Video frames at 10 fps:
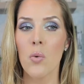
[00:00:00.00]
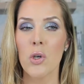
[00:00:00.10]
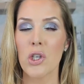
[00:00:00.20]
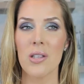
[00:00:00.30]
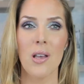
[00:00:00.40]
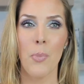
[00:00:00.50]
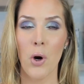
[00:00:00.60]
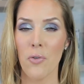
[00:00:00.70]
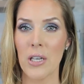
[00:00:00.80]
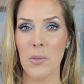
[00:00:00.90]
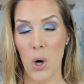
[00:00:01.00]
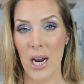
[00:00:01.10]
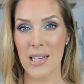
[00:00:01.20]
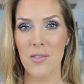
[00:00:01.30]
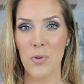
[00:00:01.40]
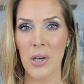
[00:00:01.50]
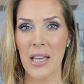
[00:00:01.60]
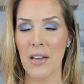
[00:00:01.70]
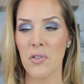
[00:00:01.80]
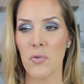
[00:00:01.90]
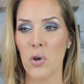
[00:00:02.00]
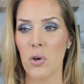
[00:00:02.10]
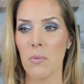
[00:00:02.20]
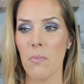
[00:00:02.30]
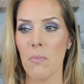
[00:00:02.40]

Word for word: which is a perfect price for a gift for